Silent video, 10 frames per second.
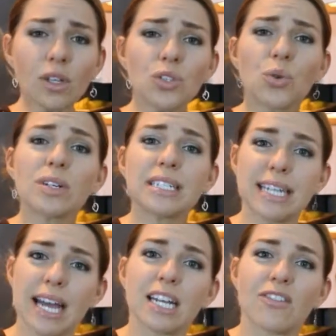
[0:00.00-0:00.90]
Towards
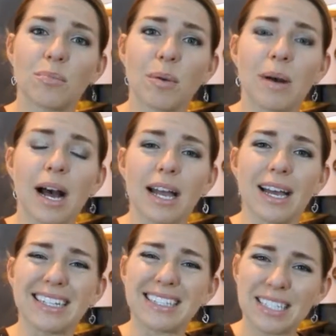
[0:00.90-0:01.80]
the end of the papaya,
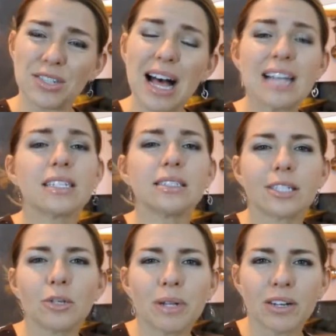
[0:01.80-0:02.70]
it still has a
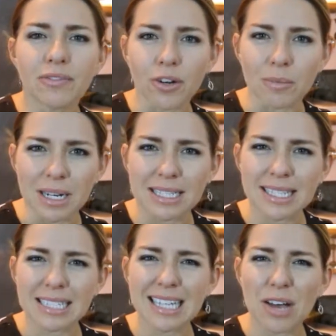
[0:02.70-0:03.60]
little bit of firmness.
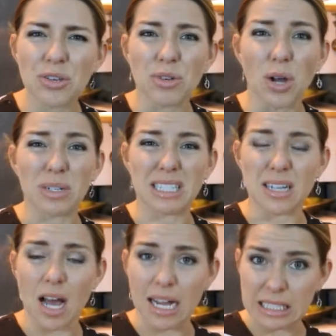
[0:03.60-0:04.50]
That's how you know it's
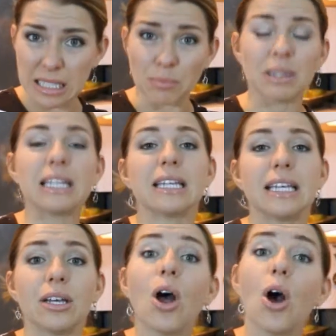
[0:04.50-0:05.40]
not
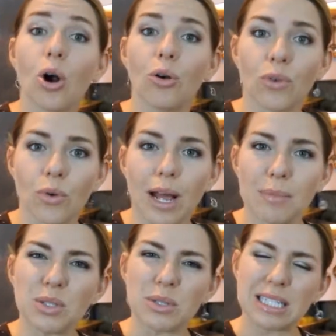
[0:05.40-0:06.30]
completely overripe.
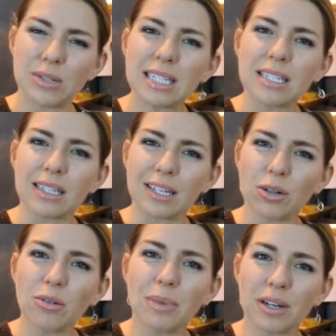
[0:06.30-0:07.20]
So it still has a
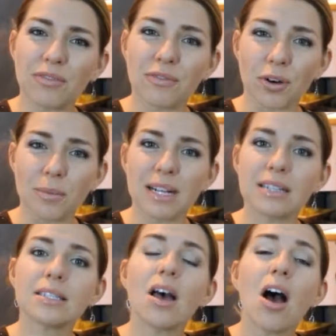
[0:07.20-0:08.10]
little bit of
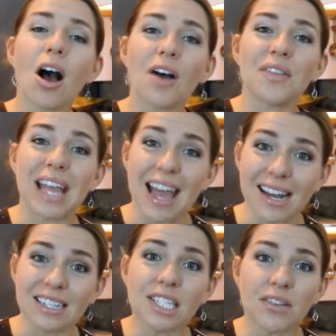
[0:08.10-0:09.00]
firmness on the
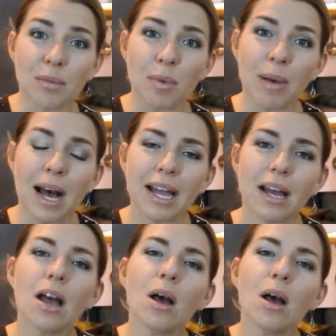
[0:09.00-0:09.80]
ends of the papaya,